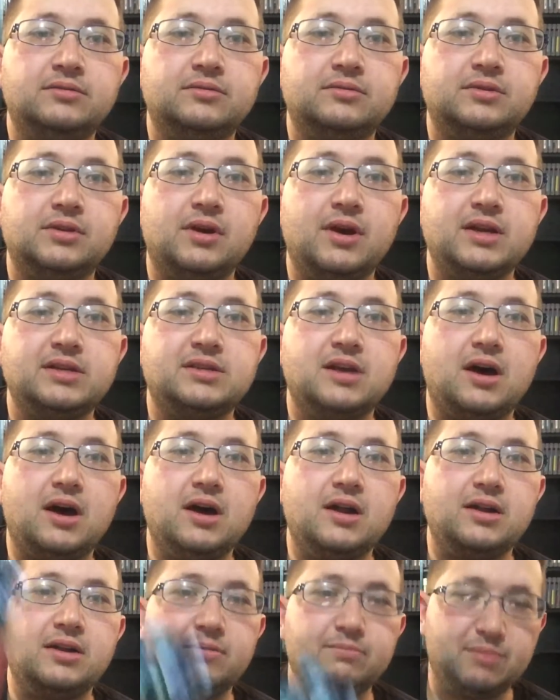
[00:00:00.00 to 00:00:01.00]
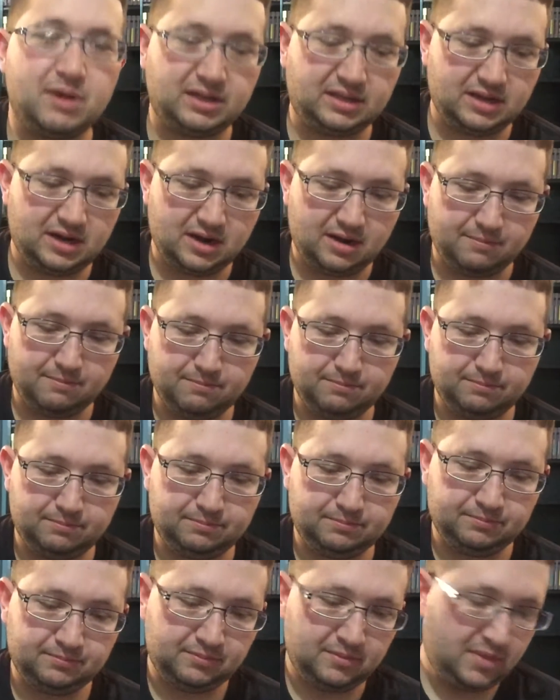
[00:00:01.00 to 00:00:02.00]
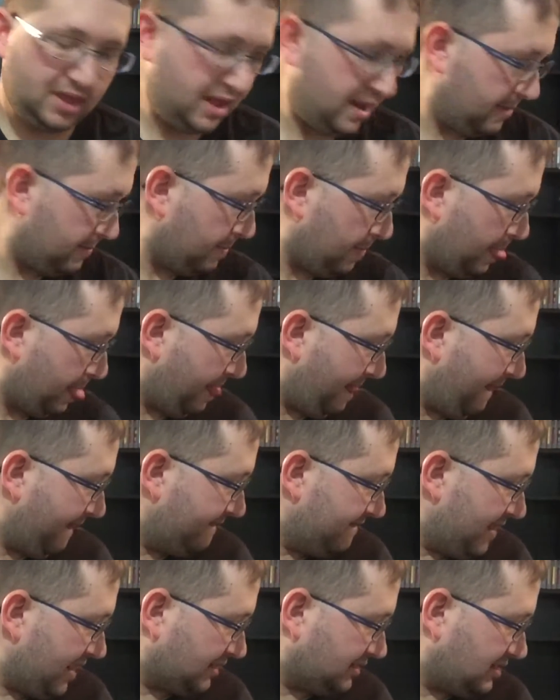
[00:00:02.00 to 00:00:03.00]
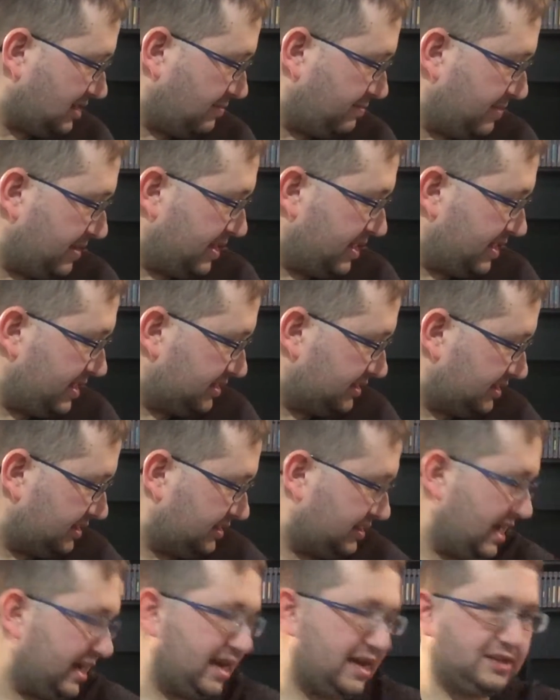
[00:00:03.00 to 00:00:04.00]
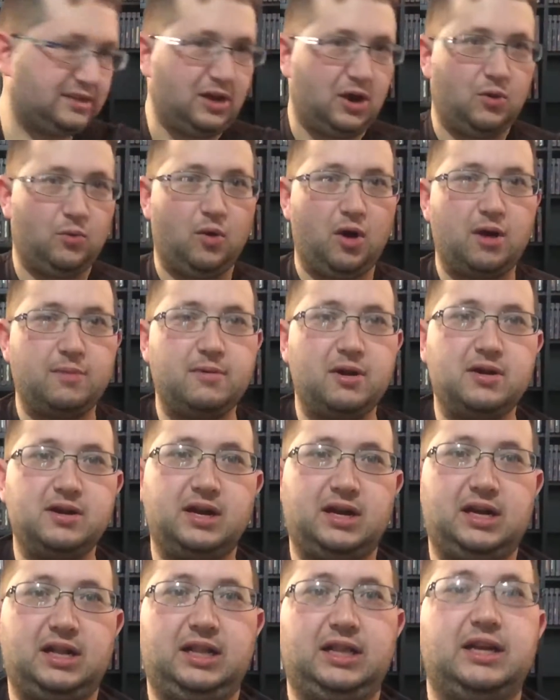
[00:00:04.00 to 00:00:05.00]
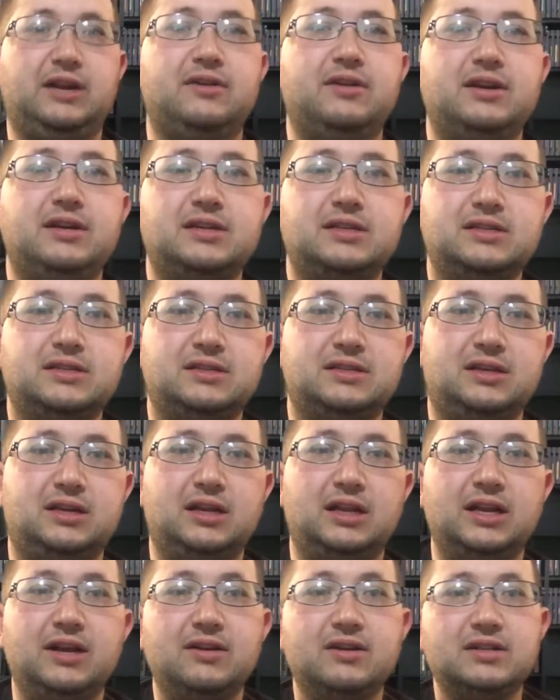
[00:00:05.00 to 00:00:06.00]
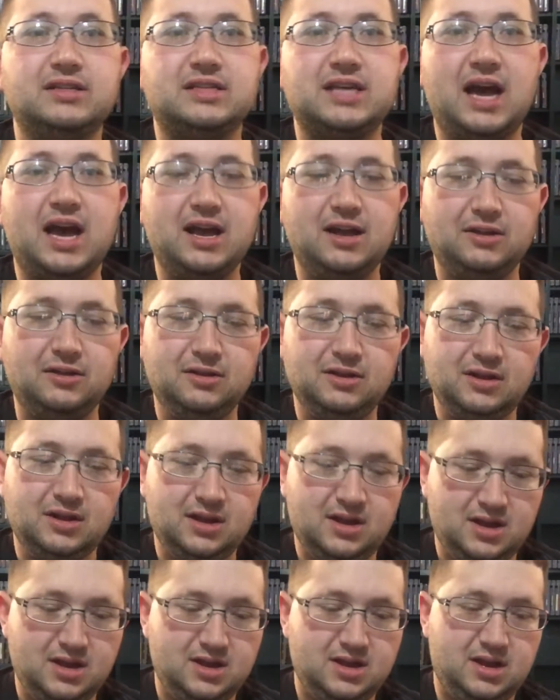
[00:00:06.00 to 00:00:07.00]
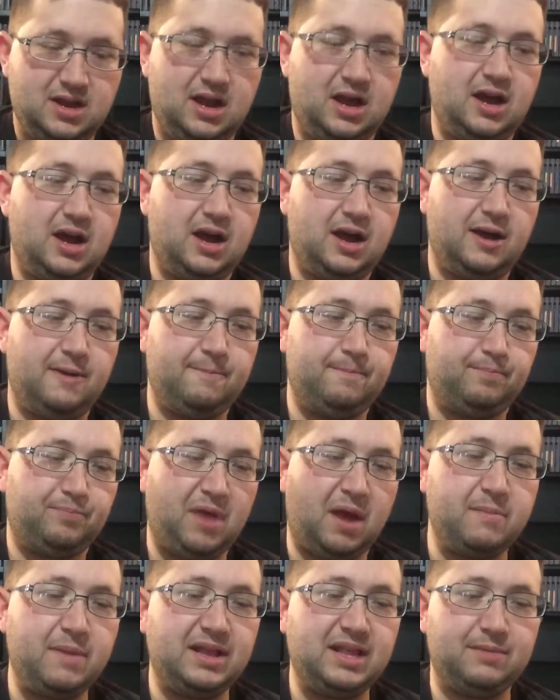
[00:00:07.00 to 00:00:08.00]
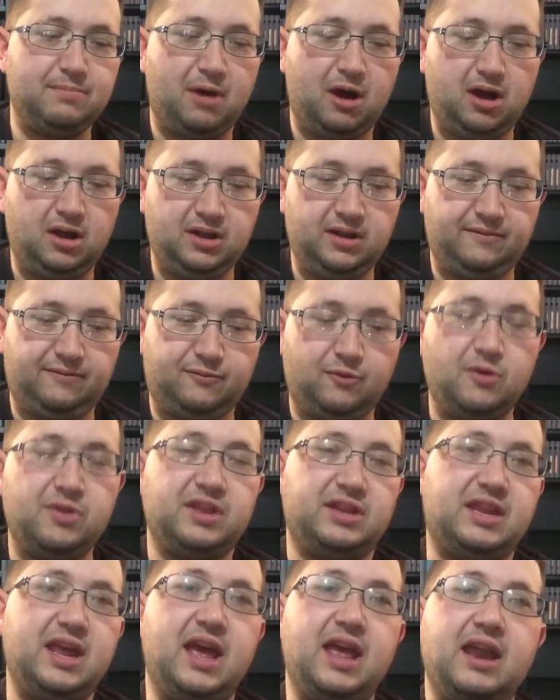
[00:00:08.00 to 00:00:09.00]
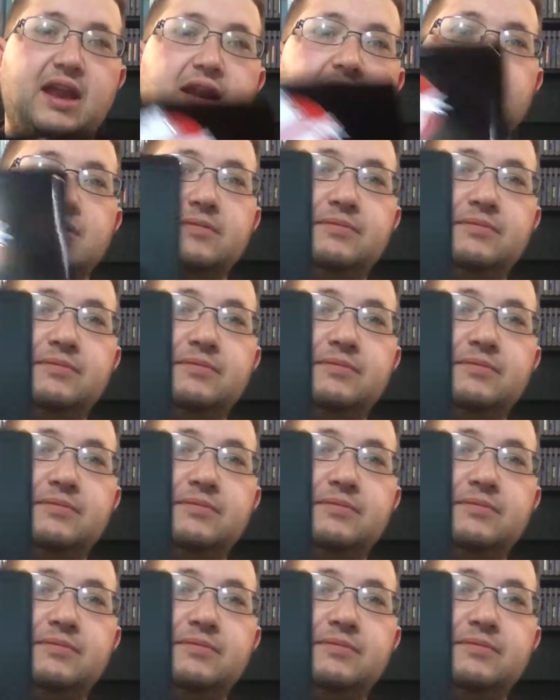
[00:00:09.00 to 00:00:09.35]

So I saw it, picked it up. Next up is this thing I saw at Walmart in a clearing, clearance aisle. Um, I mainly bought it for the tin.